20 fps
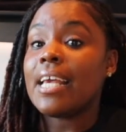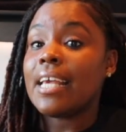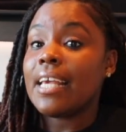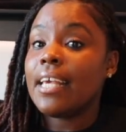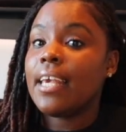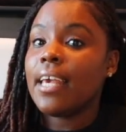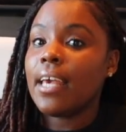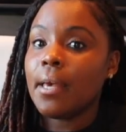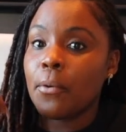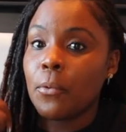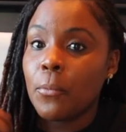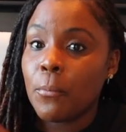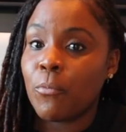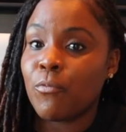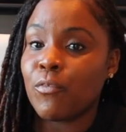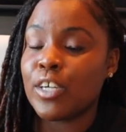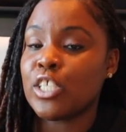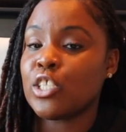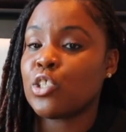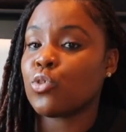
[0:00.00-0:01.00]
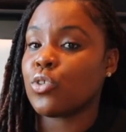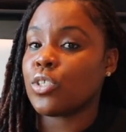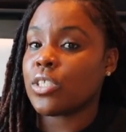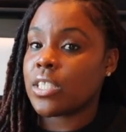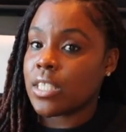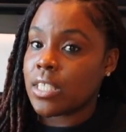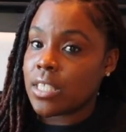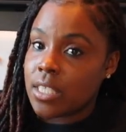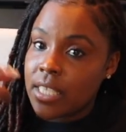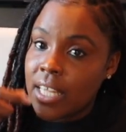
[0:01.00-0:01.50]
get
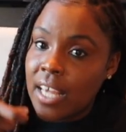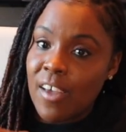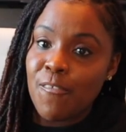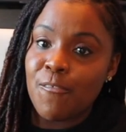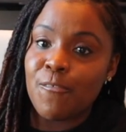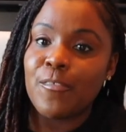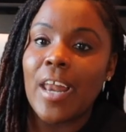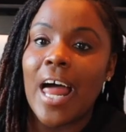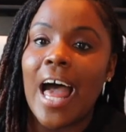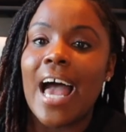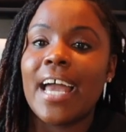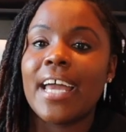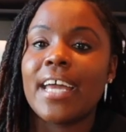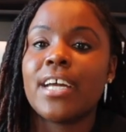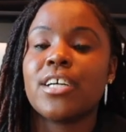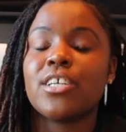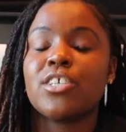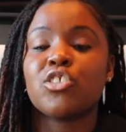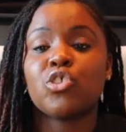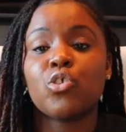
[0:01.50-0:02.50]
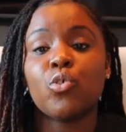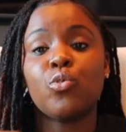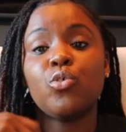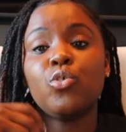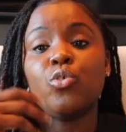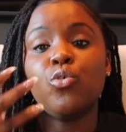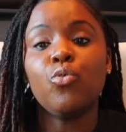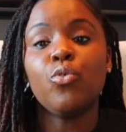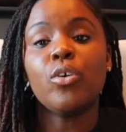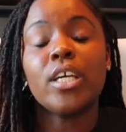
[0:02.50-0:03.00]
resources, get flyers so
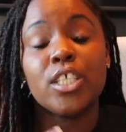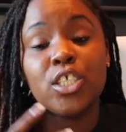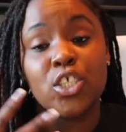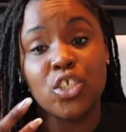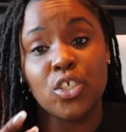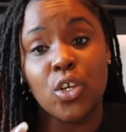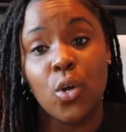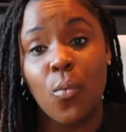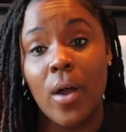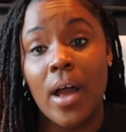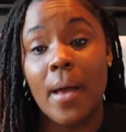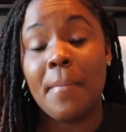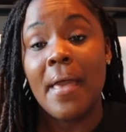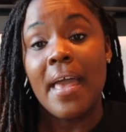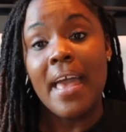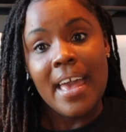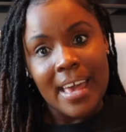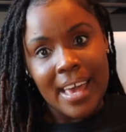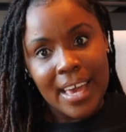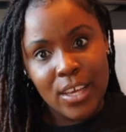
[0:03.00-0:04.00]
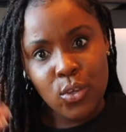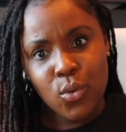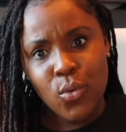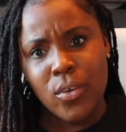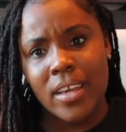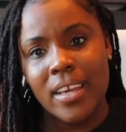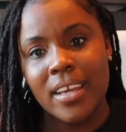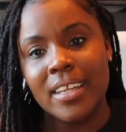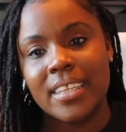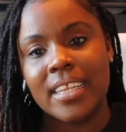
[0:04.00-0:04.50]
you can show up and you
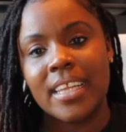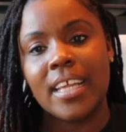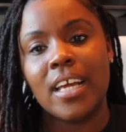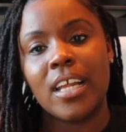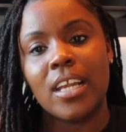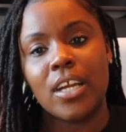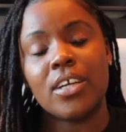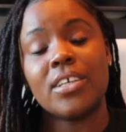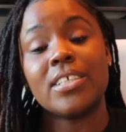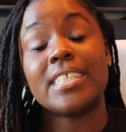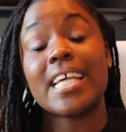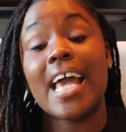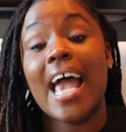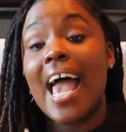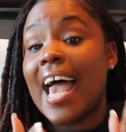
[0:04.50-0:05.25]
can get the alerts.